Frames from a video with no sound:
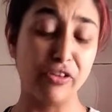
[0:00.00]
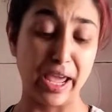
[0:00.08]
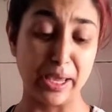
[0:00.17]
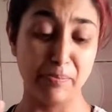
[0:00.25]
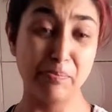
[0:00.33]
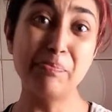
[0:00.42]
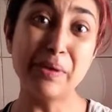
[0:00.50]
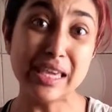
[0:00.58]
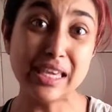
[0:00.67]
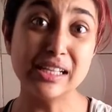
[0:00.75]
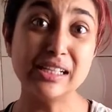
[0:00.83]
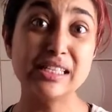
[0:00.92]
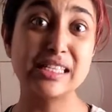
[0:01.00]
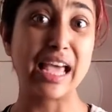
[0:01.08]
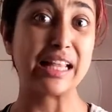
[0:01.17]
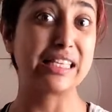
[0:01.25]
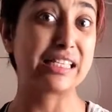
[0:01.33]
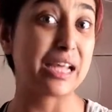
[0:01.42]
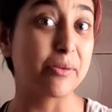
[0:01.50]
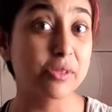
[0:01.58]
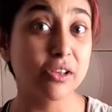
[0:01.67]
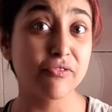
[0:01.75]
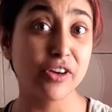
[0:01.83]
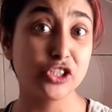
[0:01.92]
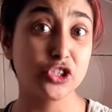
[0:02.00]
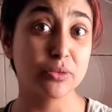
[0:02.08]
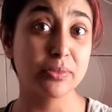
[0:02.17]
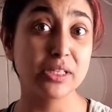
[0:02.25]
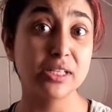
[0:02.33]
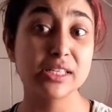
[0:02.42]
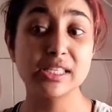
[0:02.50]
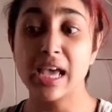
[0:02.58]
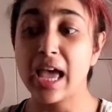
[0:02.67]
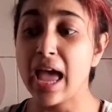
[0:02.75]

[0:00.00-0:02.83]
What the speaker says: like peels and stems of vegetables,